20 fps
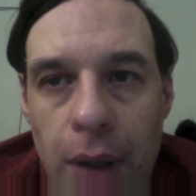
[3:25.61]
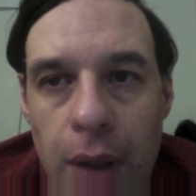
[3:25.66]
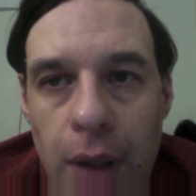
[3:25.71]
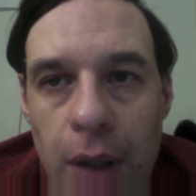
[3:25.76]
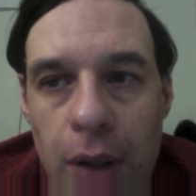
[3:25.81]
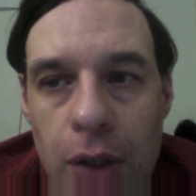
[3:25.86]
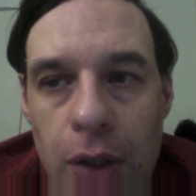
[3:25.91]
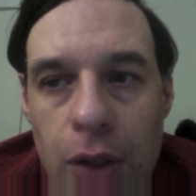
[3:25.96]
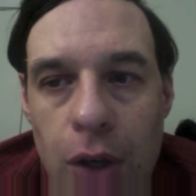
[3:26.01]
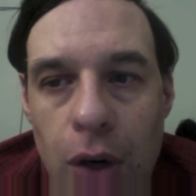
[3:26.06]

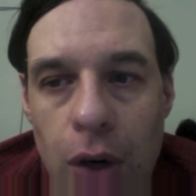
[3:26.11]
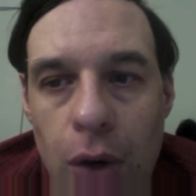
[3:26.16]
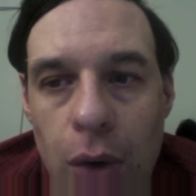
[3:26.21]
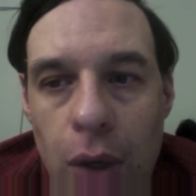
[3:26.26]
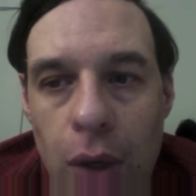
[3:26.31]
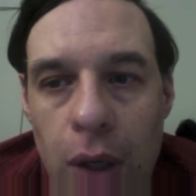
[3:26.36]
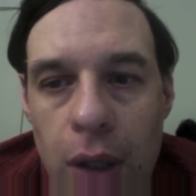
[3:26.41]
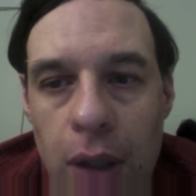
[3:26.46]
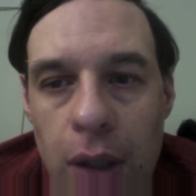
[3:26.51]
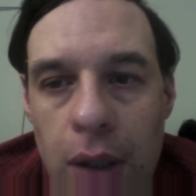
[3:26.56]
so
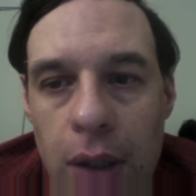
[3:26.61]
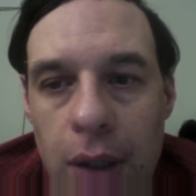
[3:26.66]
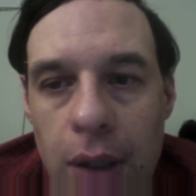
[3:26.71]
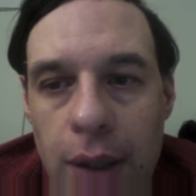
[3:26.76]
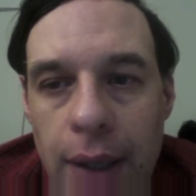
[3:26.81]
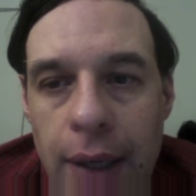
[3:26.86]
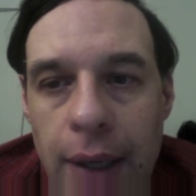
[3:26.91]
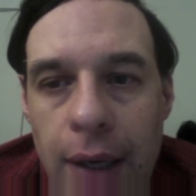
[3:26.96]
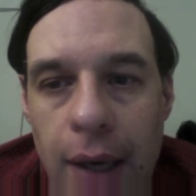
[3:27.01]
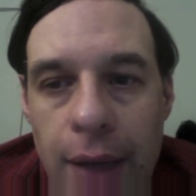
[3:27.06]

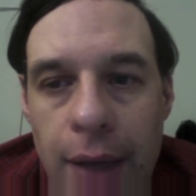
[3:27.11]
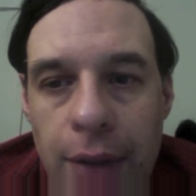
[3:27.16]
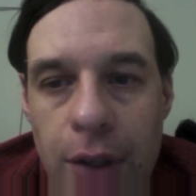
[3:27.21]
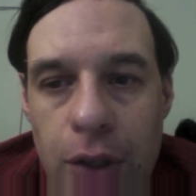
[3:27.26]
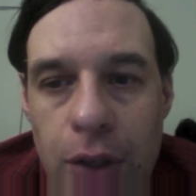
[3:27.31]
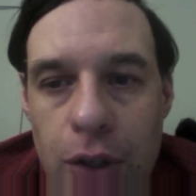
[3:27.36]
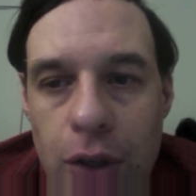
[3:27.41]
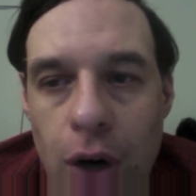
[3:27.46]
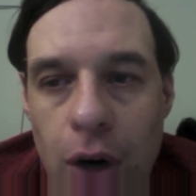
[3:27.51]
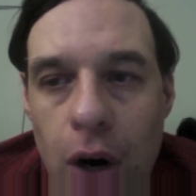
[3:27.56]
the at the
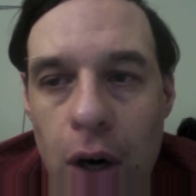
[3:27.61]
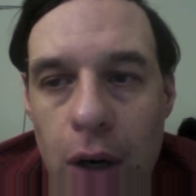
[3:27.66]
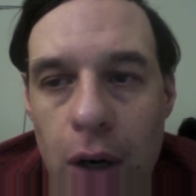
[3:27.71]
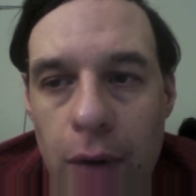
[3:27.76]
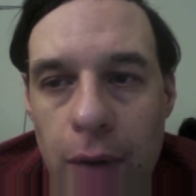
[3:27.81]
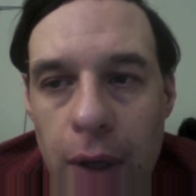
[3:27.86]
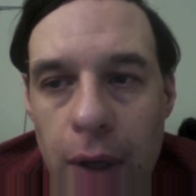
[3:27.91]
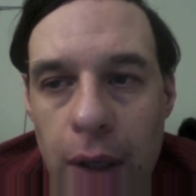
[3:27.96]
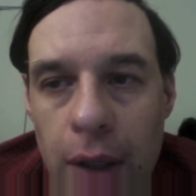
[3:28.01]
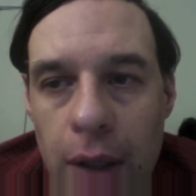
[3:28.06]
start
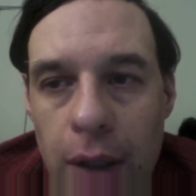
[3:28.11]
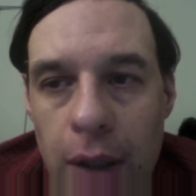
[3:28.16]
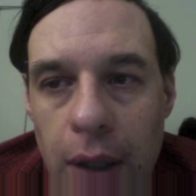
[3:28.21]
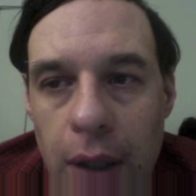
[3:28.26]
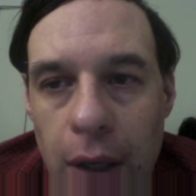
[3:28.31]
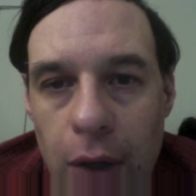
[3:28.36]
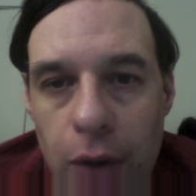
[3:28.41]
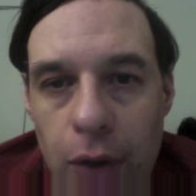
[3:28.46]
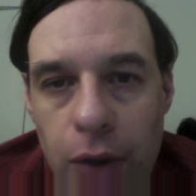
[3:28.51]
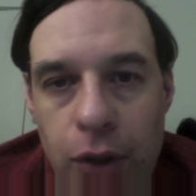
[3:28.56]
of it, you
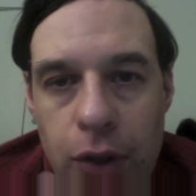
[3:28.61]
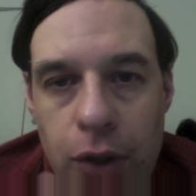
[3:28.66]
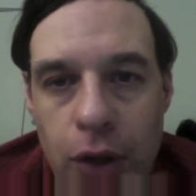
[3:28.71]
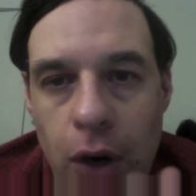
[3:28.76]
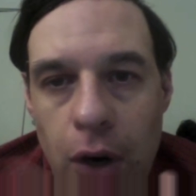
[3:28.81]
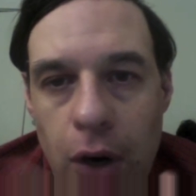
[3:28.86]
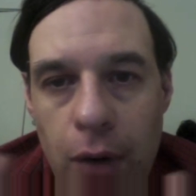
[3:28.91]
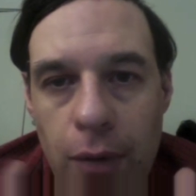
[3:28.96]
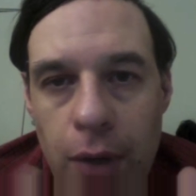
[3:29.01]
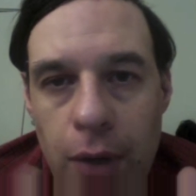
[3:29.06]
know, at the
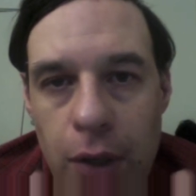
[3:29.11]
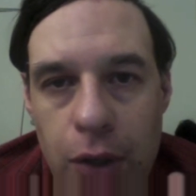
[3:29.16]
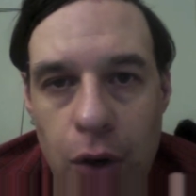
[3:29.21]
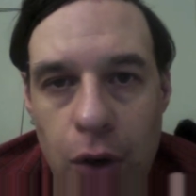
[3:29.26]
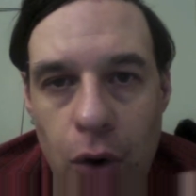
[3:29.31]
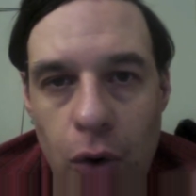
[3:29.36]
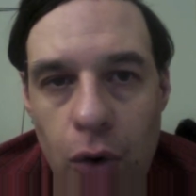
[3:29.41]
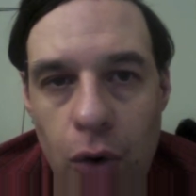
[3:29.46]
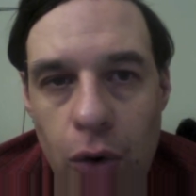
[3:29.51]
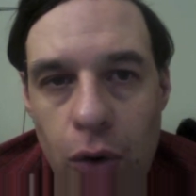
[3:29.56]
start of this
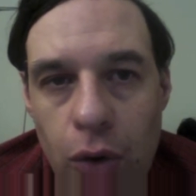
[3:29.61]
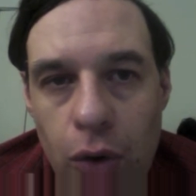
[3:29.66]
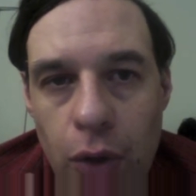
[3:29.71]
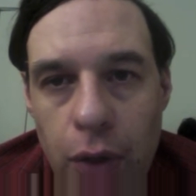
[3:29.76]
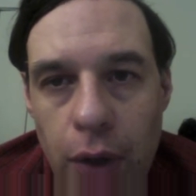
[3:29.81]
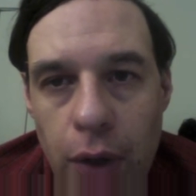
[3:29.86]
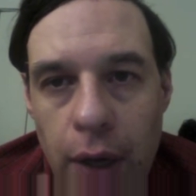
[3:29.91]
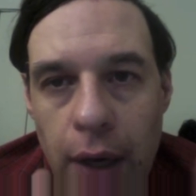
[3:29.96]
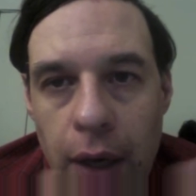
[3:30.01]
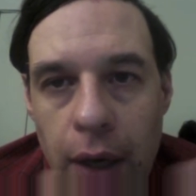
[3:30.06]
whole
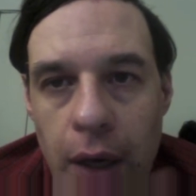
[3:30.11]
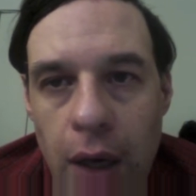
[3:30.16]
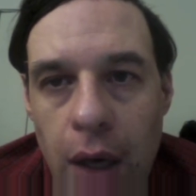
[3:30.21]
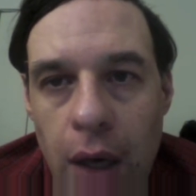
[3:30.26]
thing,